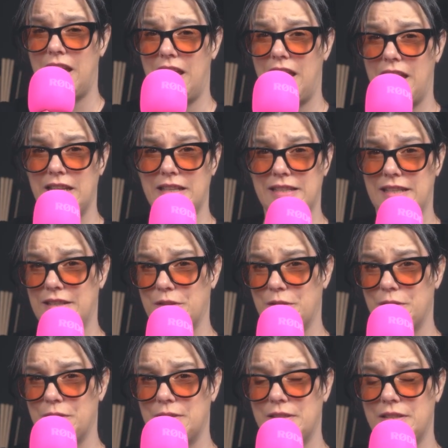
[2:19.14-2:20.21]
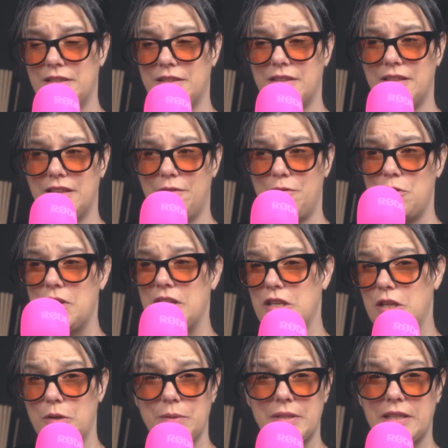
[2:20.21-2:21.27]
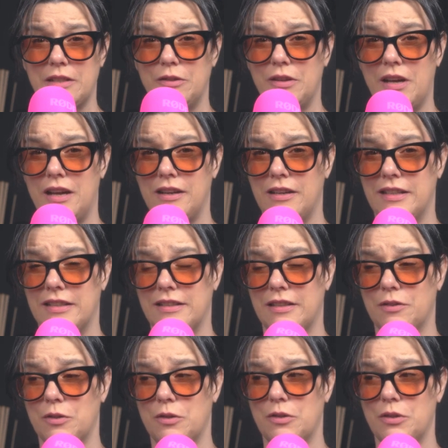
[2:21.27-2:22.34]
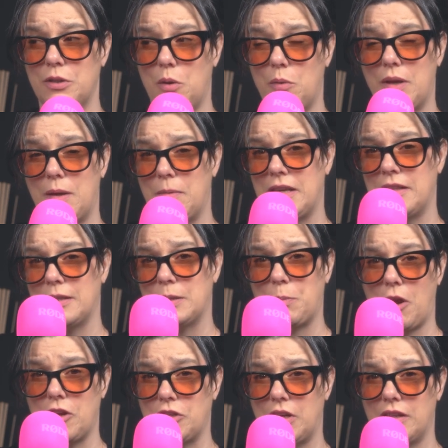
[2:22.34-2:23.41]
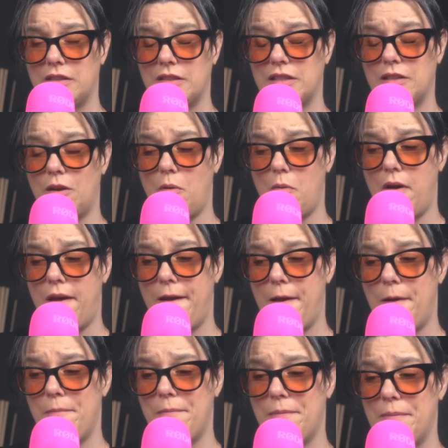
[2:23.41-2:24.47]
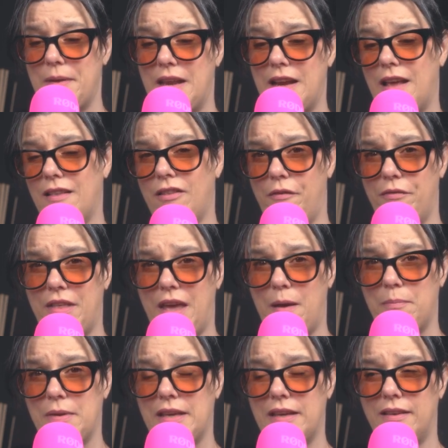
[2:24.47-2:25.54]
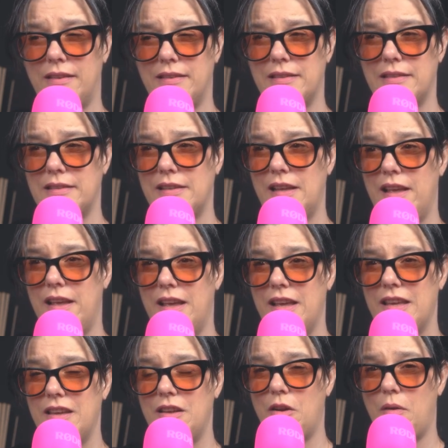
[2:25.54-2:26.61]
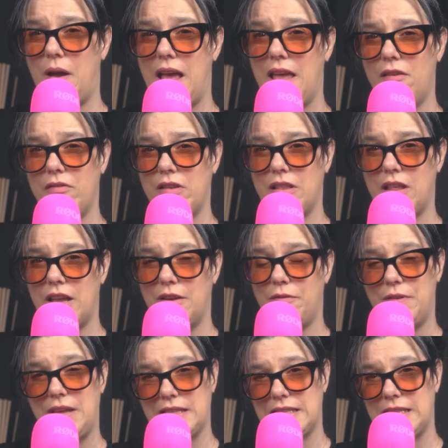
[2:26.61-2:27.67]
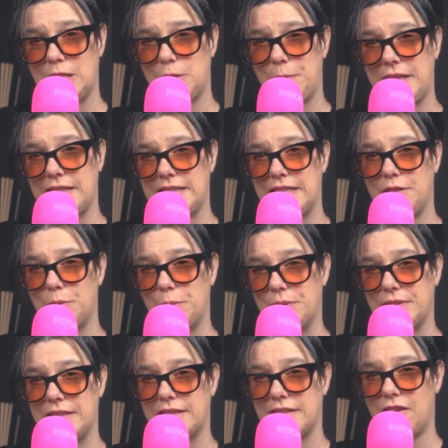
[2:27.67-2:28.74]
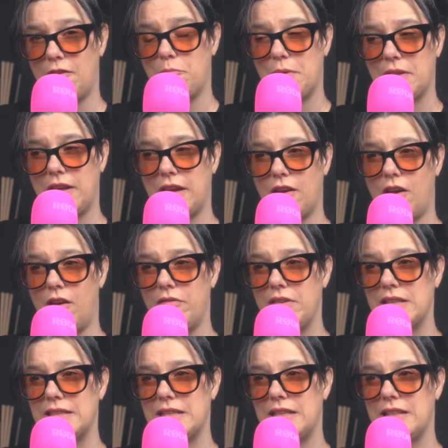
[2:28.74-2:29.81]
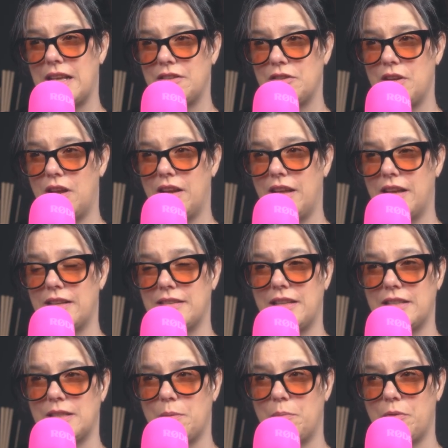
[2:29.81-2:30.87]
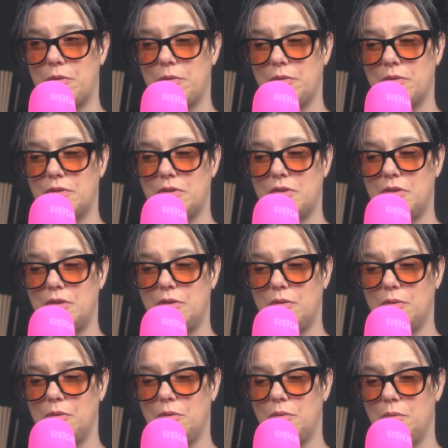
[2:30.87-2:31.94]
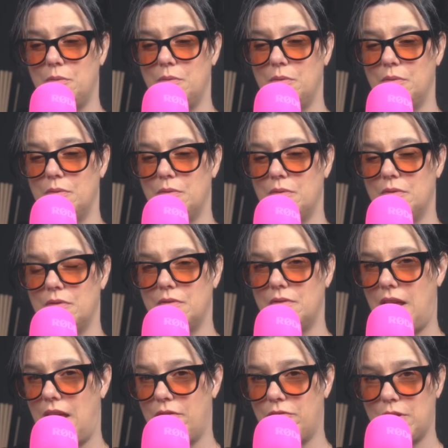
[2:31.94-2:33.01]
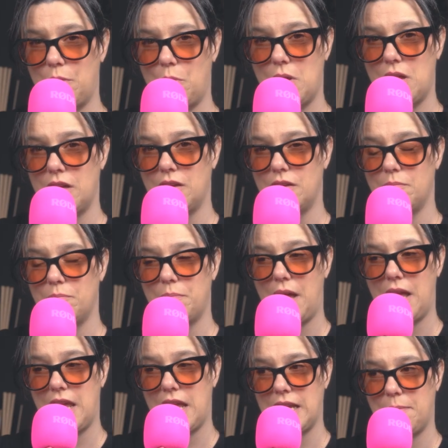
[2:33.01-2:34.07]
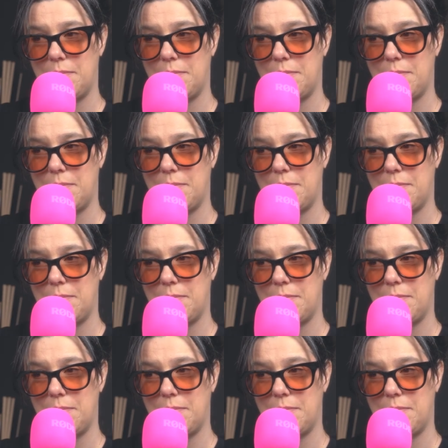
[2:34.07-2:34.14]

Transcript: and scissors, if you can use a glue gun and scissors, you can make this project. So, and I love that because, I have a lot of fancy schmancy tools and stuff, but like, obviously that's not accessible to everyone by any